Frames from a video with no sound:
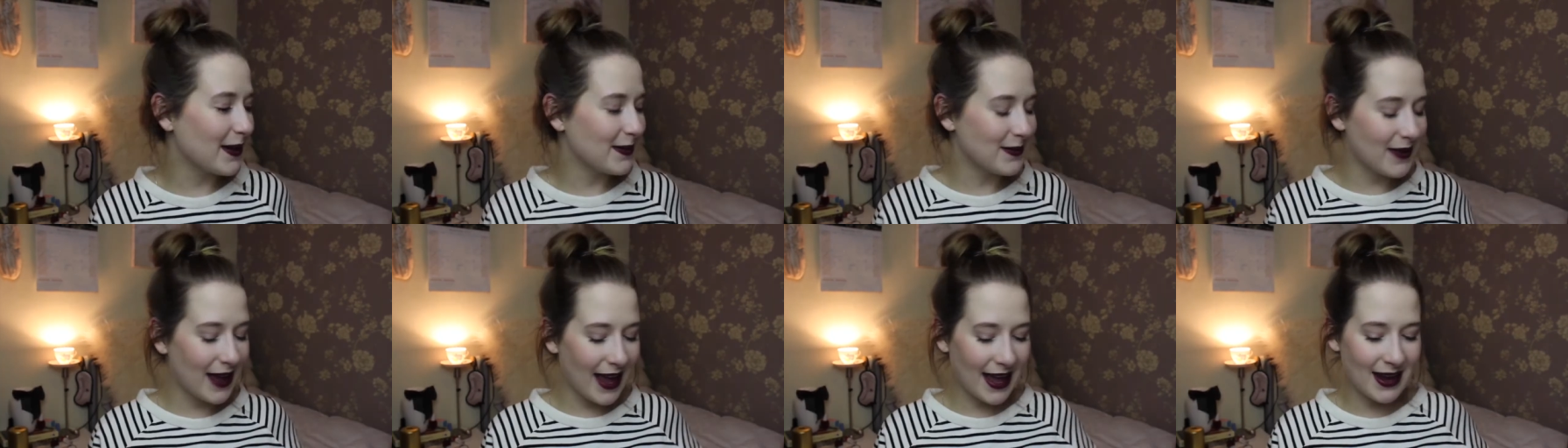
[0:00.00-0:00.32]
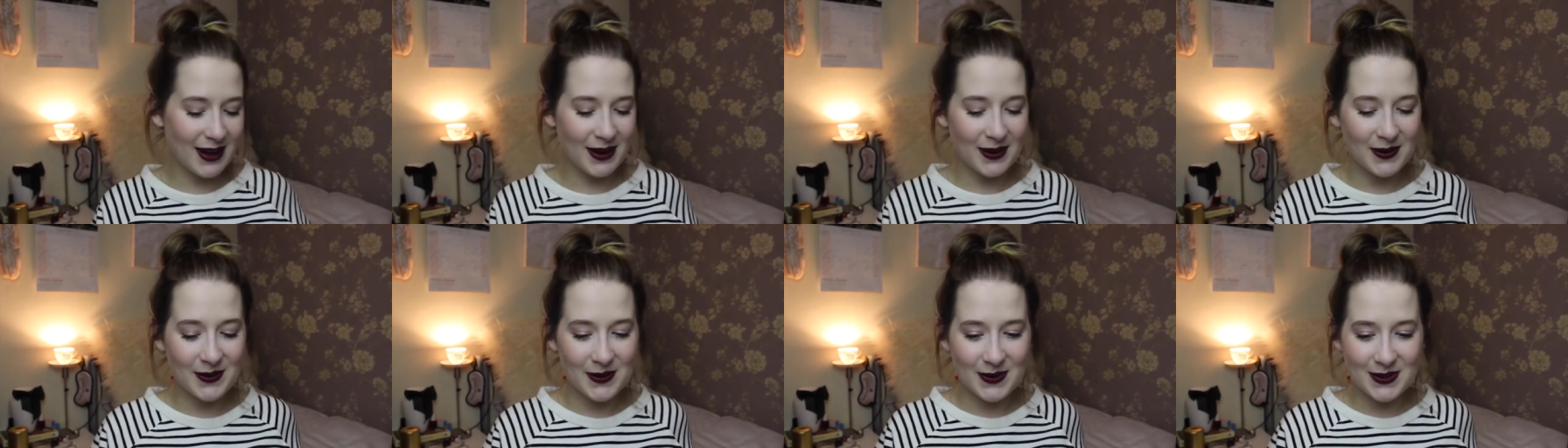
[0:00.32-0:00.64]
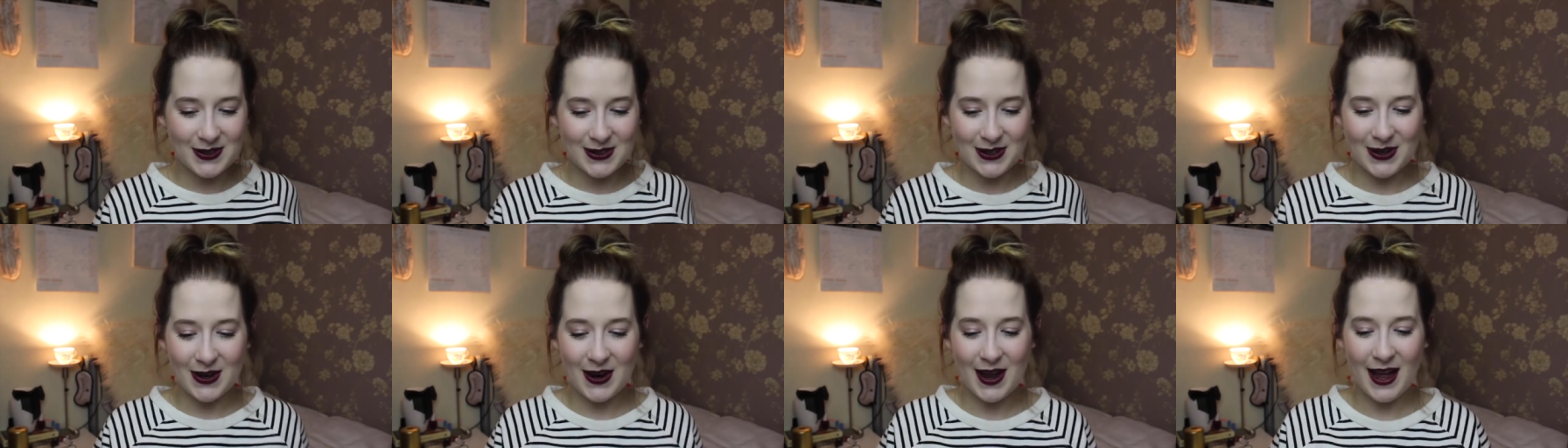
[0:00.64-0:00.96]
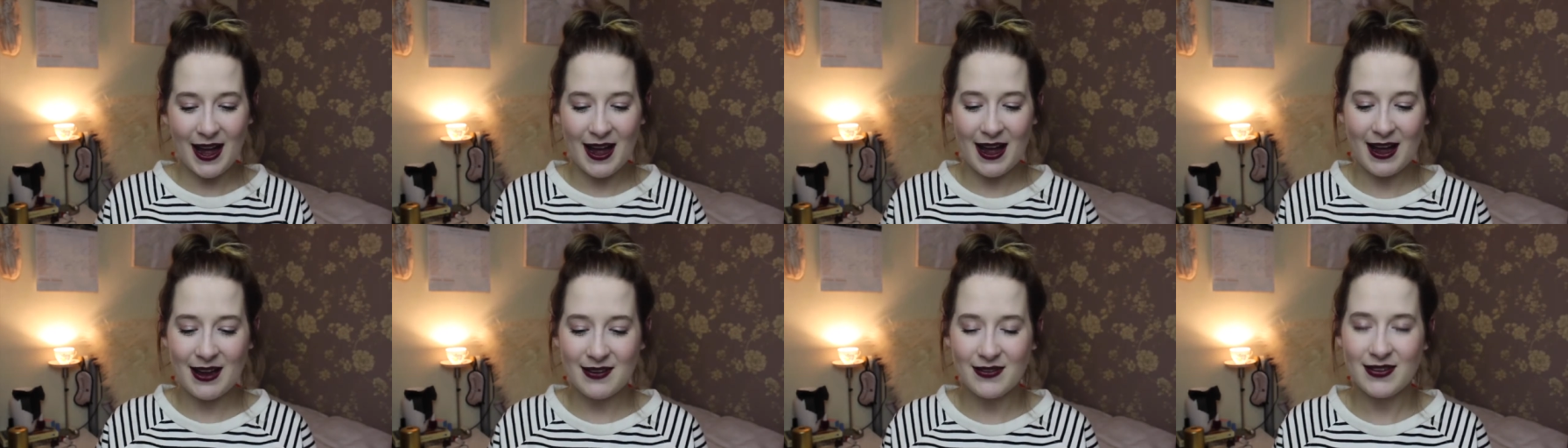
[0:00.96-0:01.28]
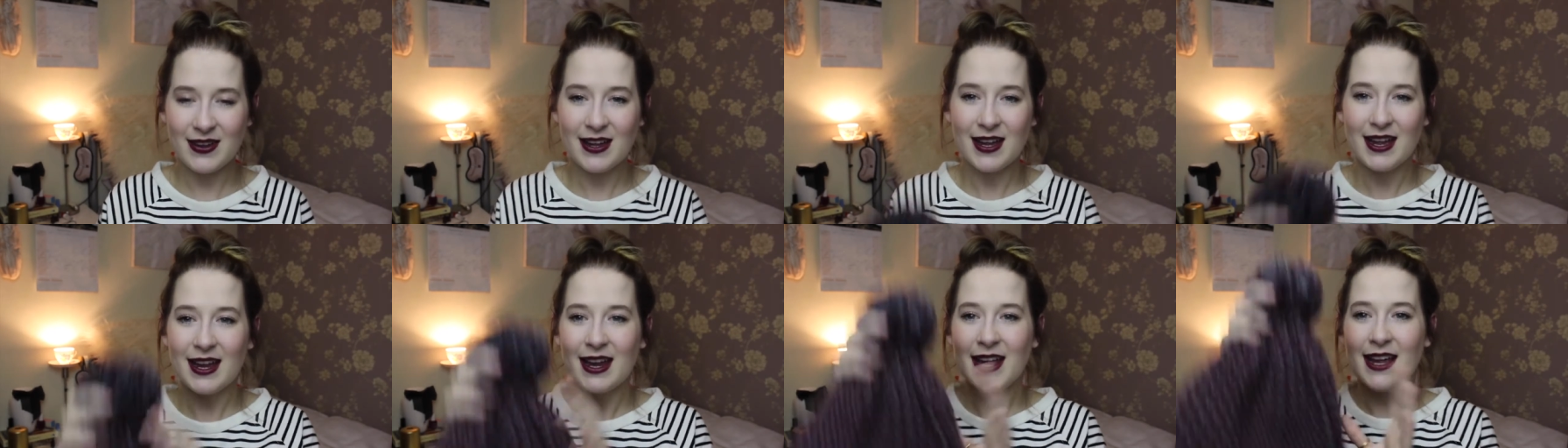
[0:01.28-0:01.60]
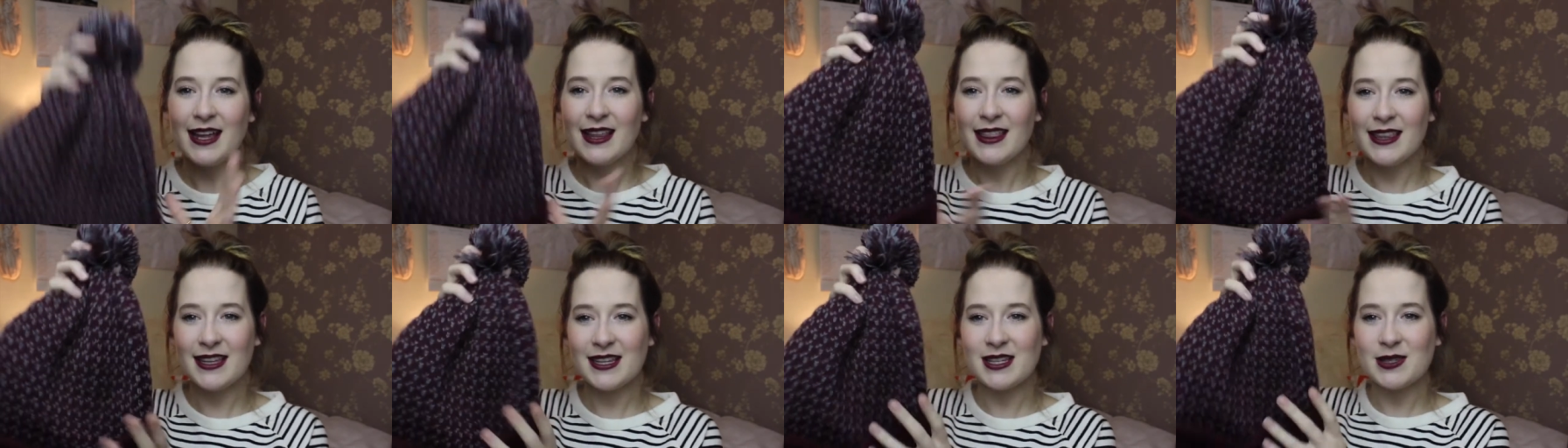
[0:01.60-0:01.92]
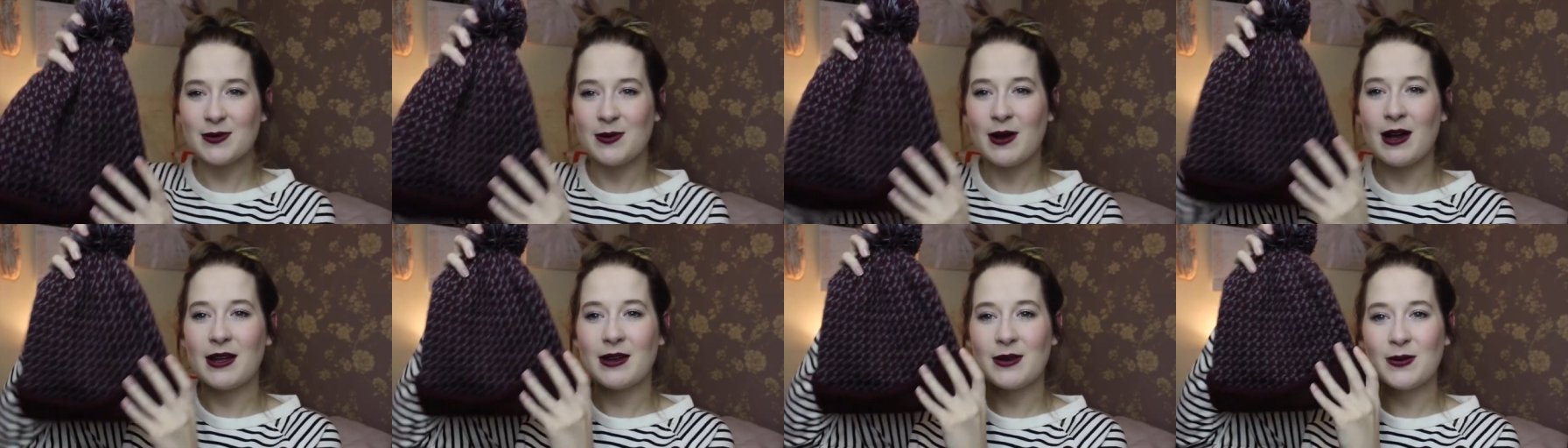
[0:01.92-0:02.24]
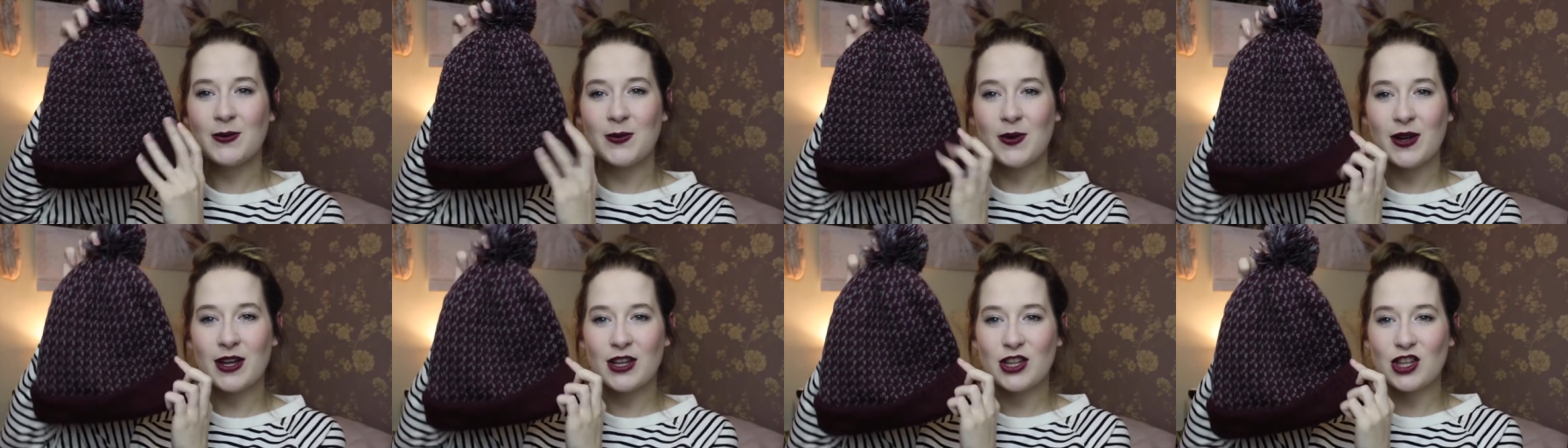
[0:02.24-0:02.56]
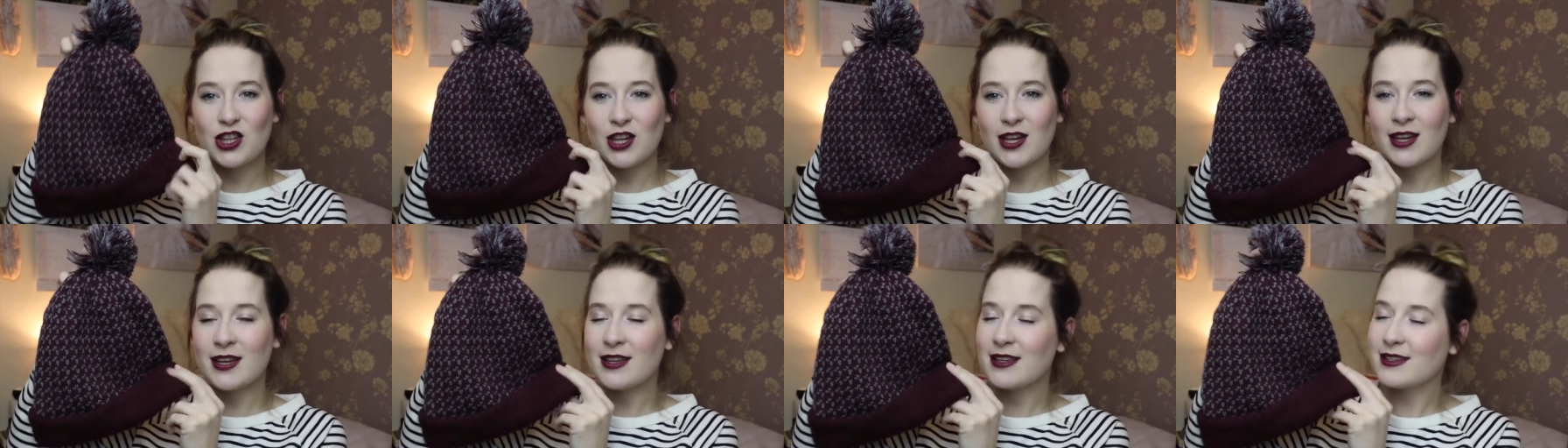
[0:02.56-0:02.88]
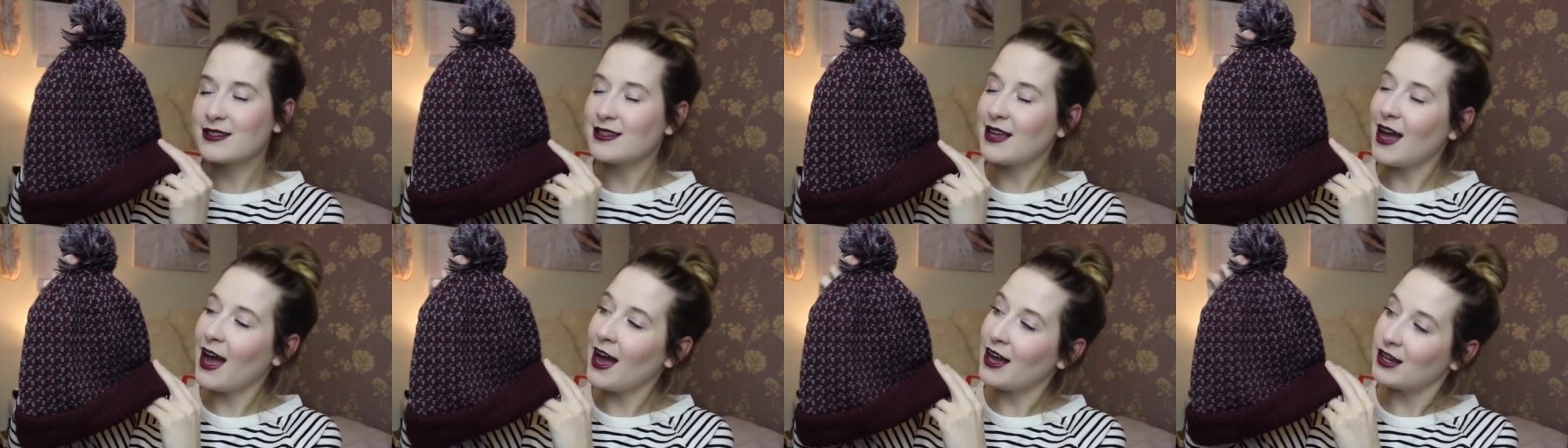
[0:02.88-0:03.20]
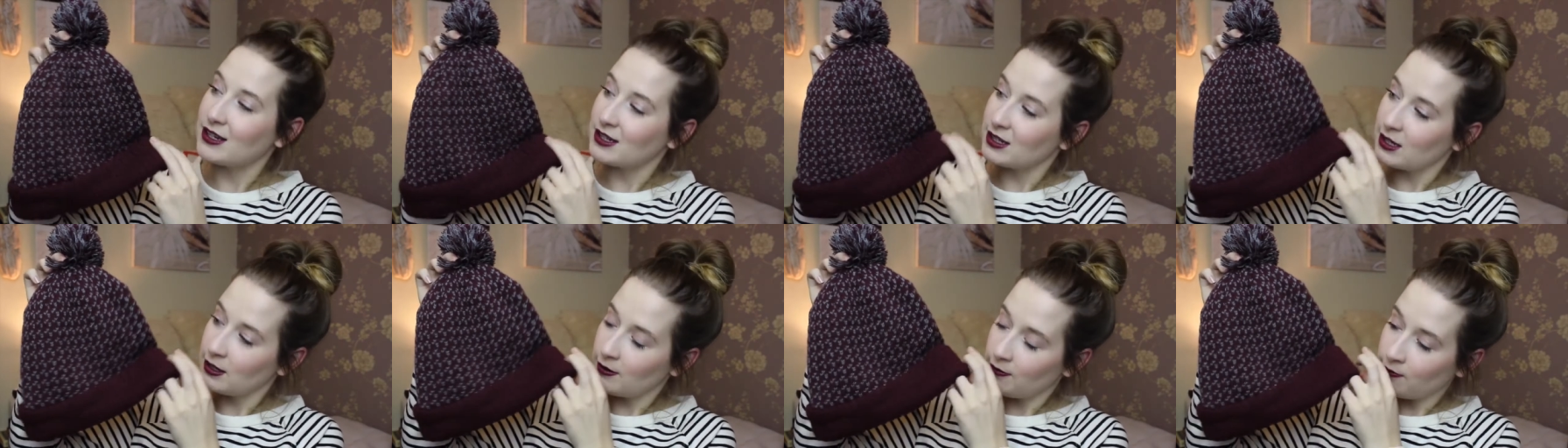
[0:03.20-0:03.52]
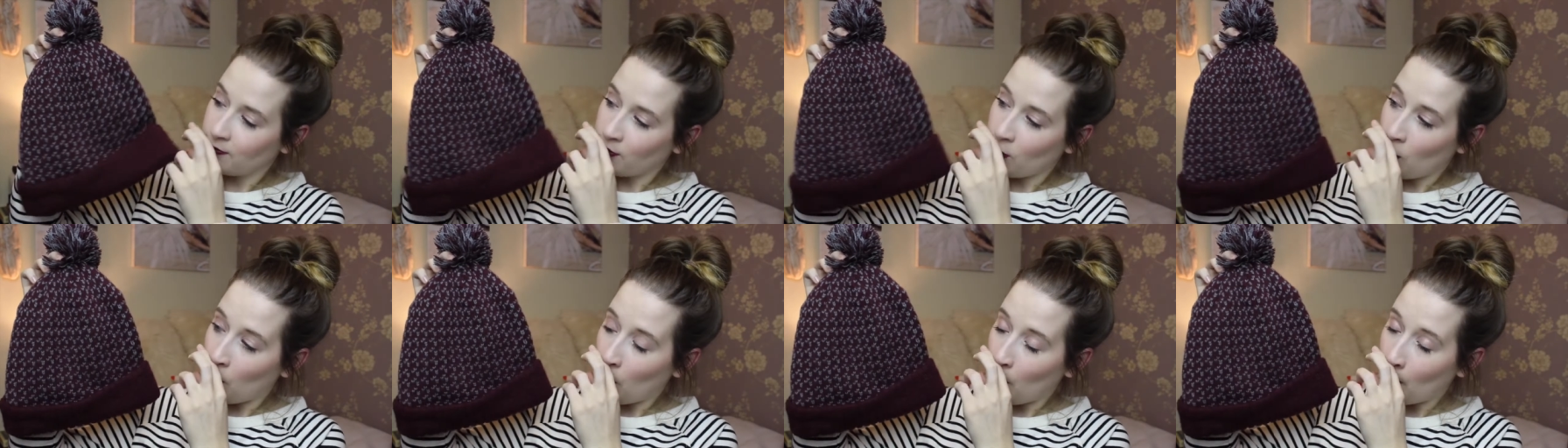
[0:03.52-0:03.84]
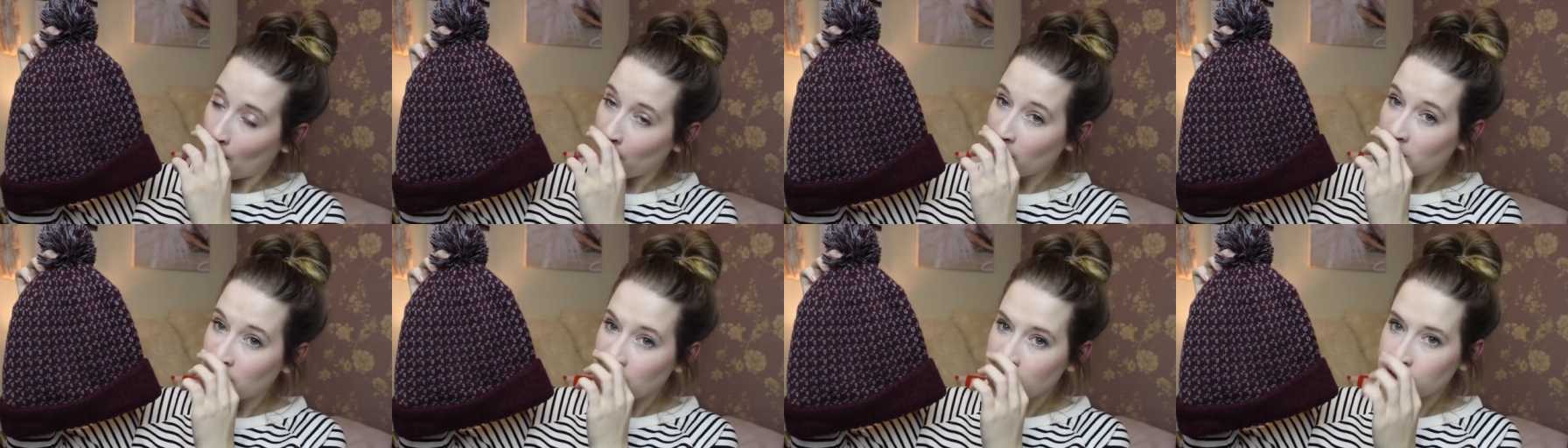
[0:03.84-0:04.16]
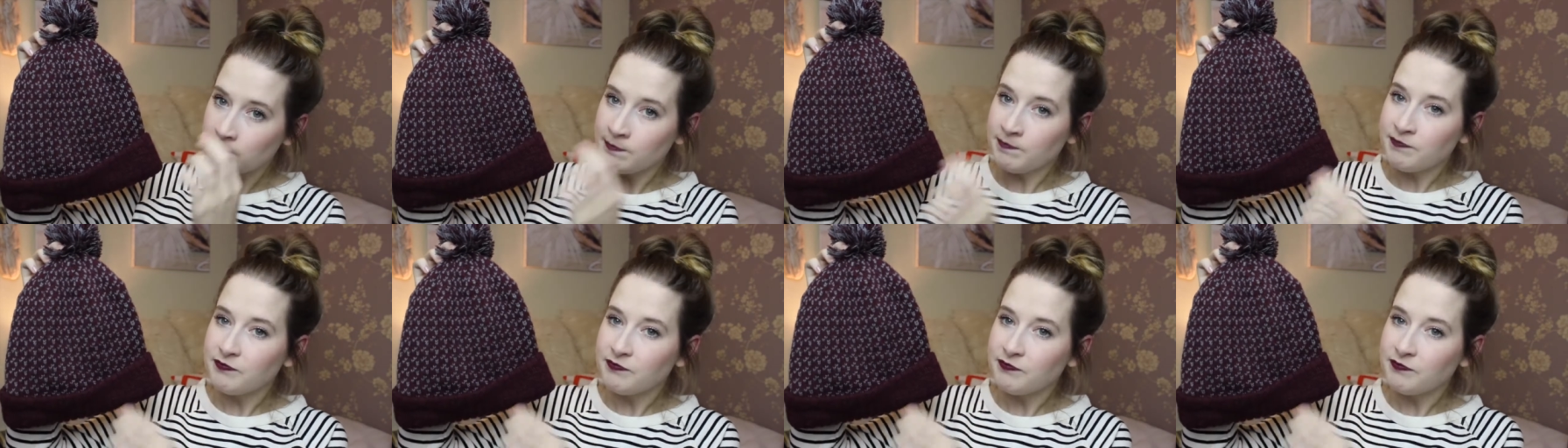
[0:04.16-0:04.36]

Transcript: Um, and I also have this one, which is actually from